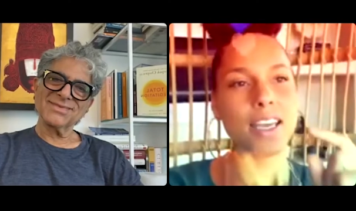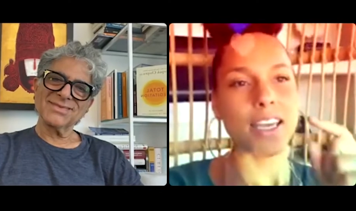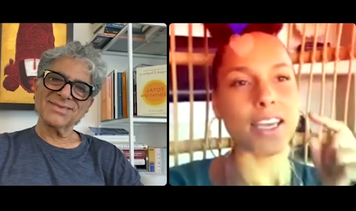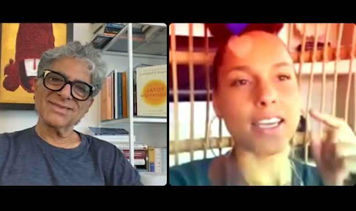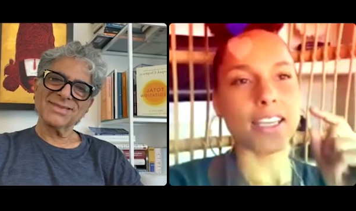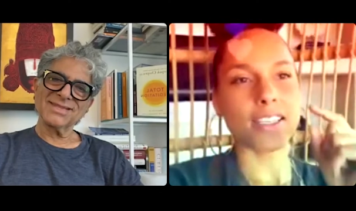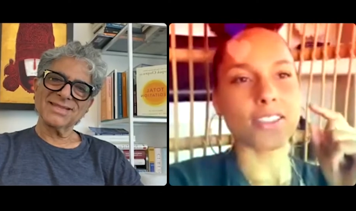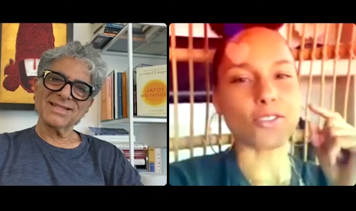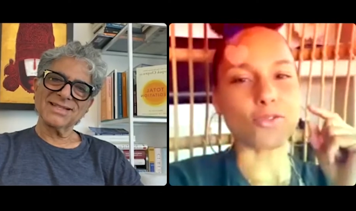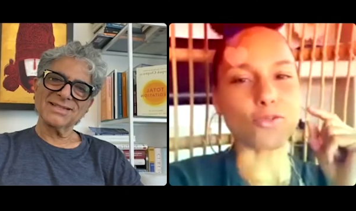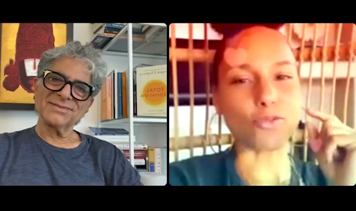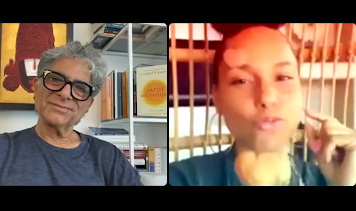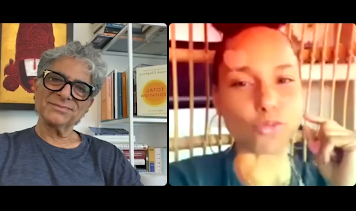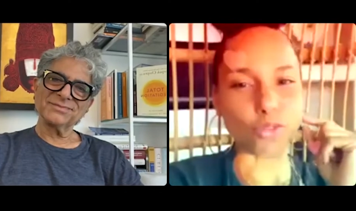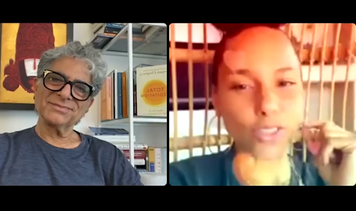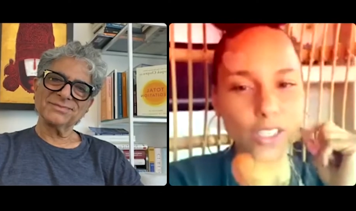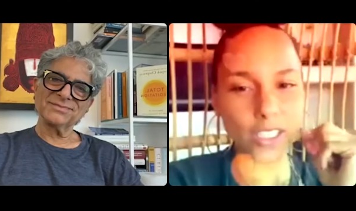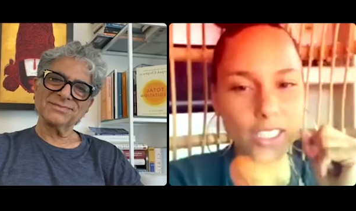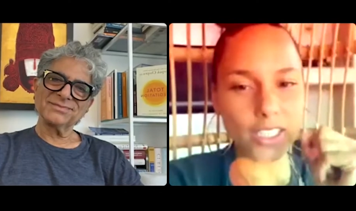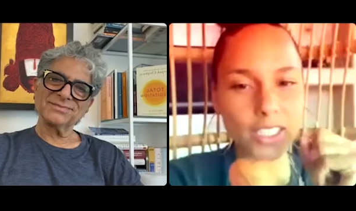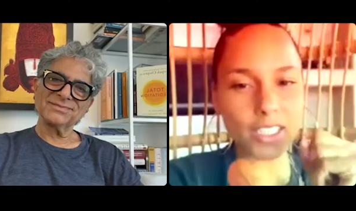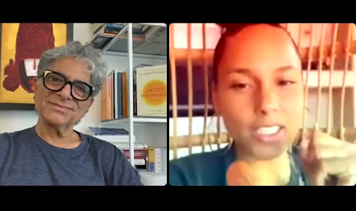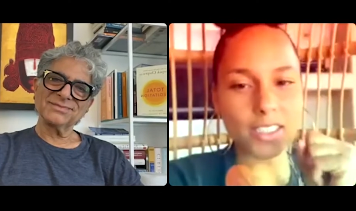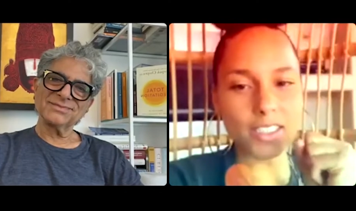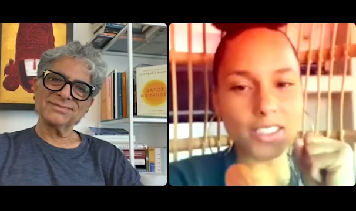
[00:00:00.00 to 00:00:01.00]
Speaker 1: is
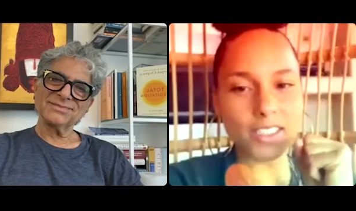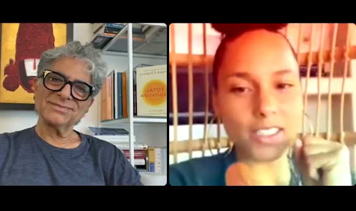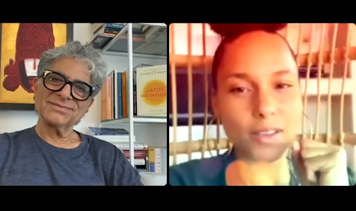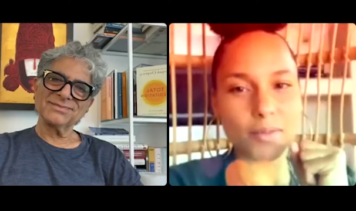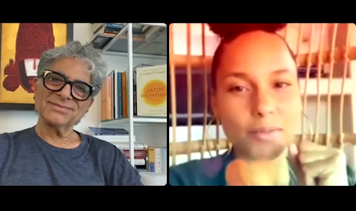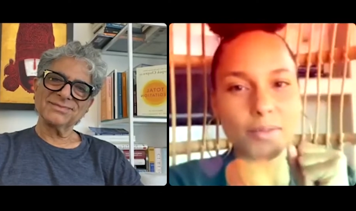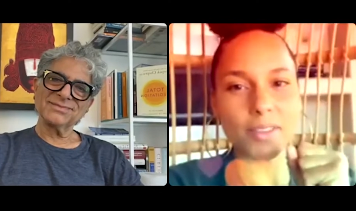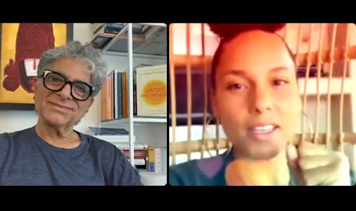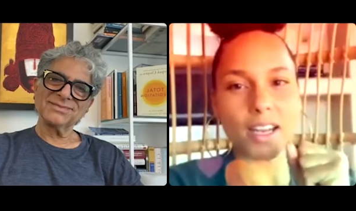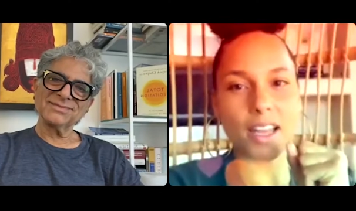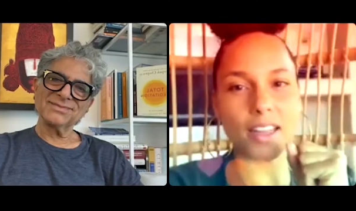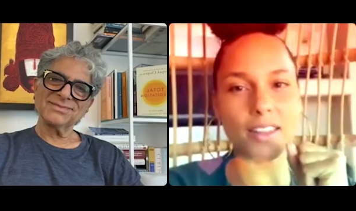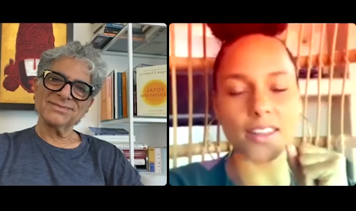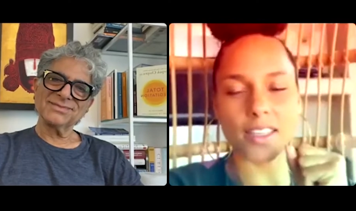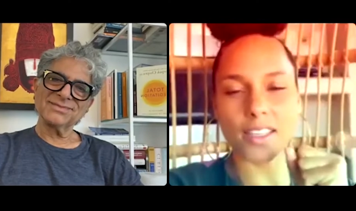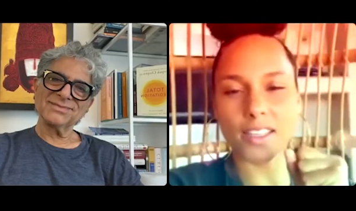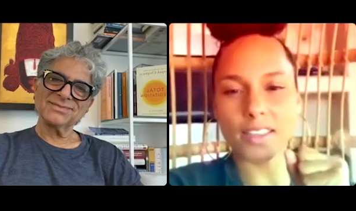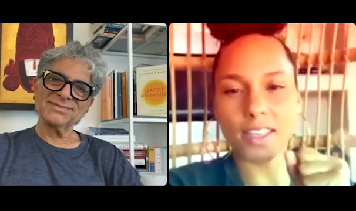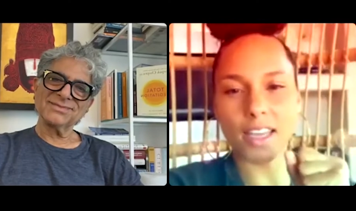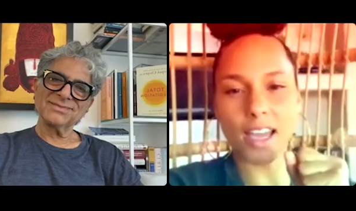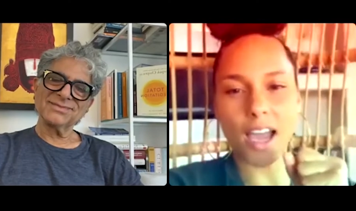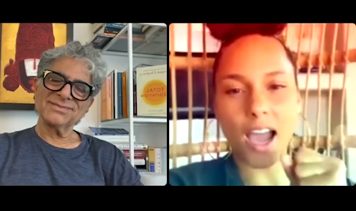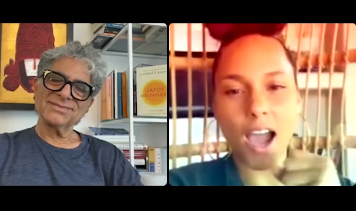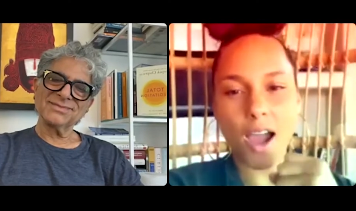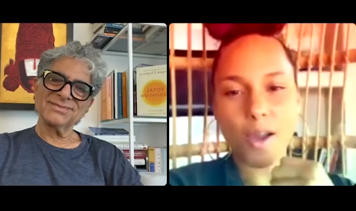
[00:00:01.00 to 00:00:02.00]
really something I think
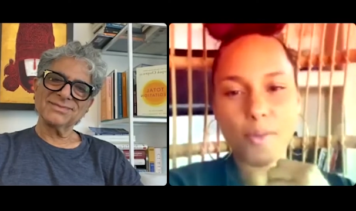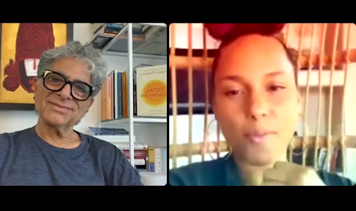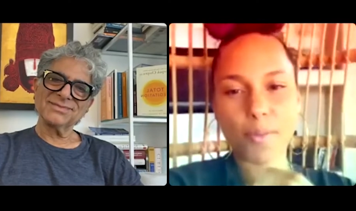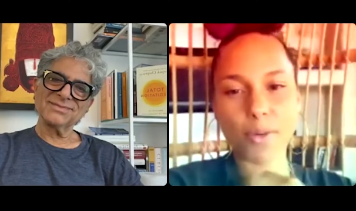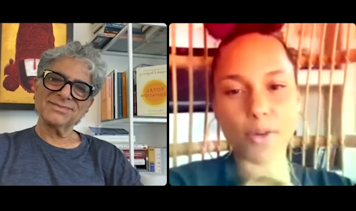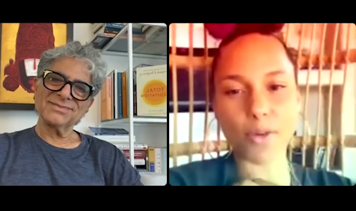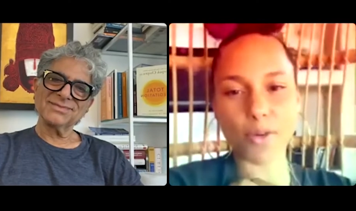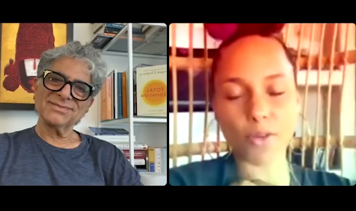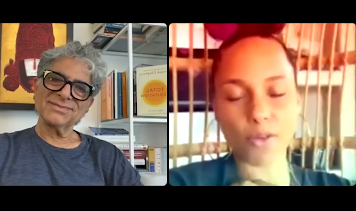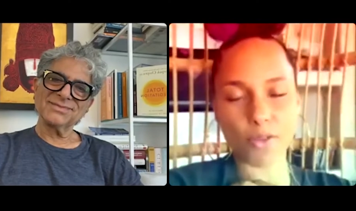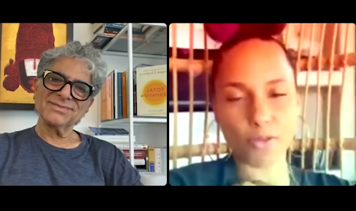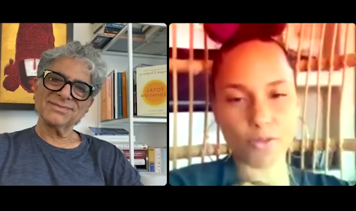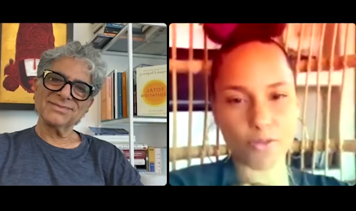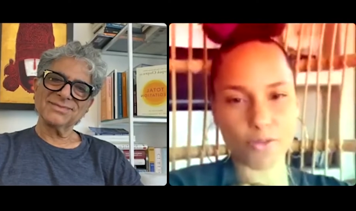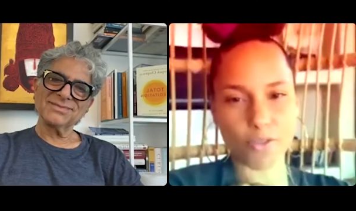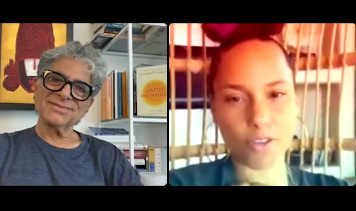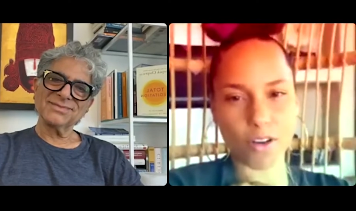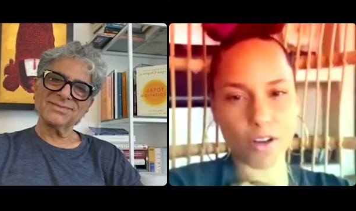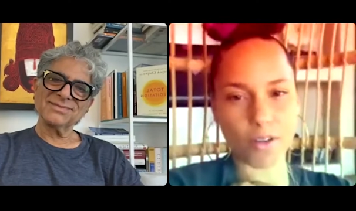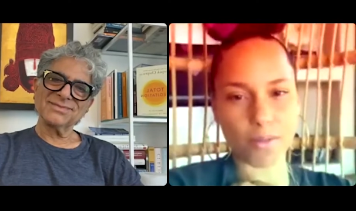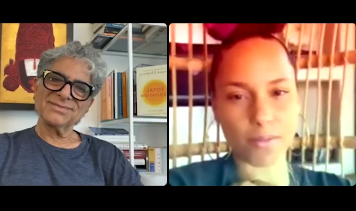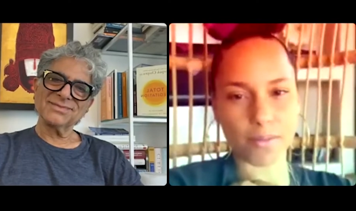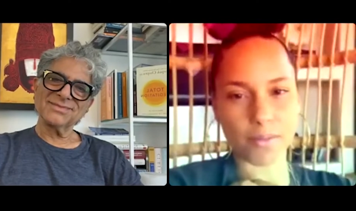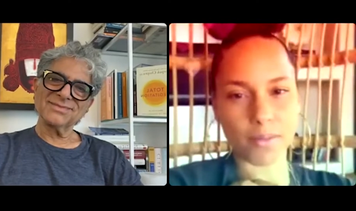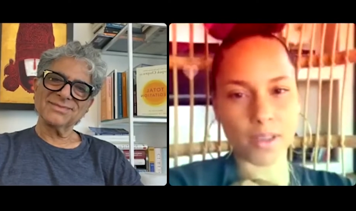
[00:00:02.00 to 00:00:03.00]
that I pulled
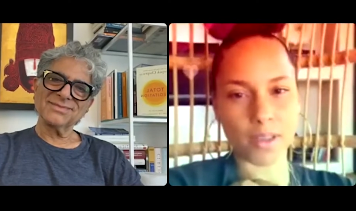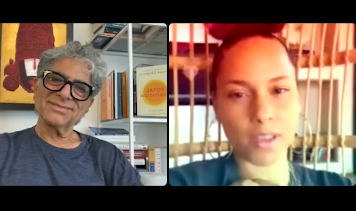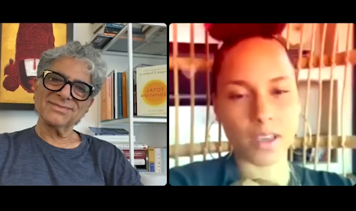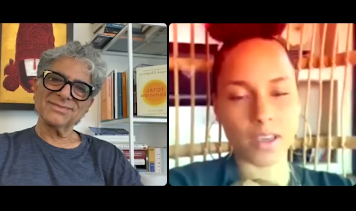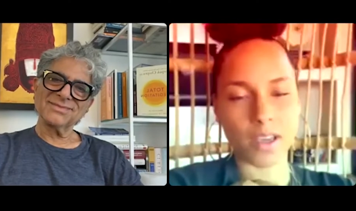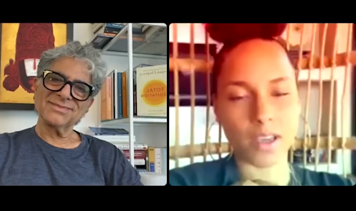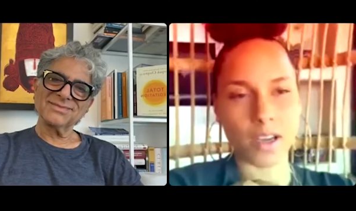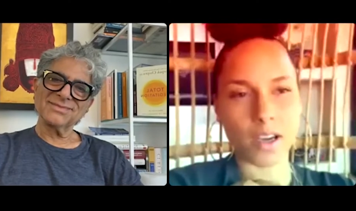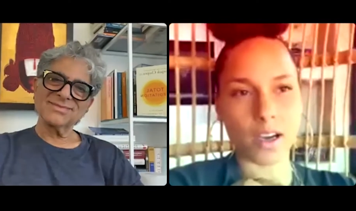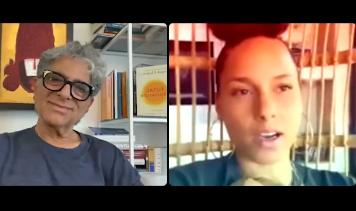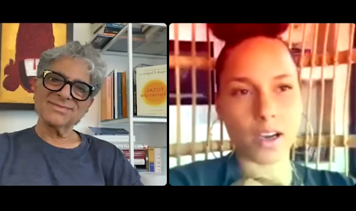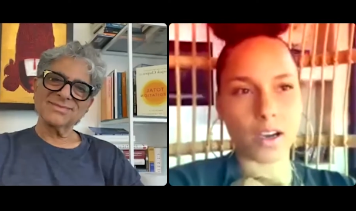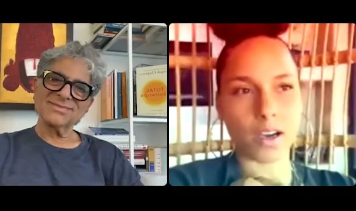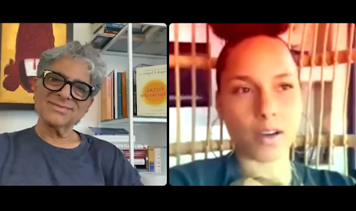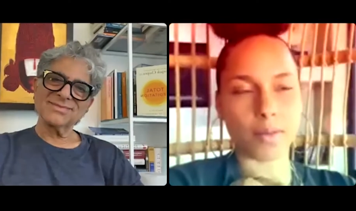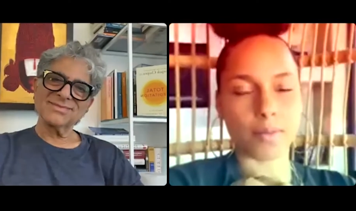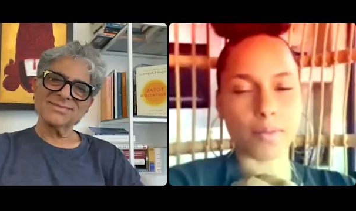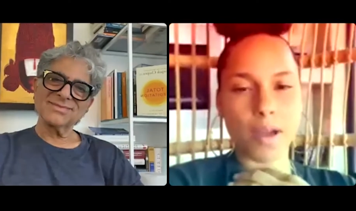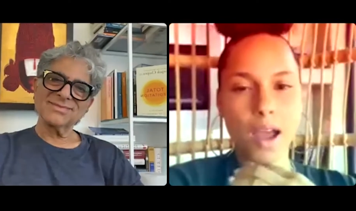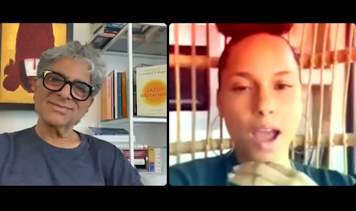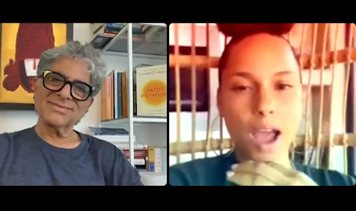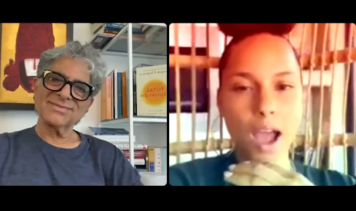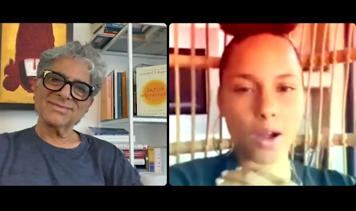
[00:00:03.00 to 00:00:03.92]
from um,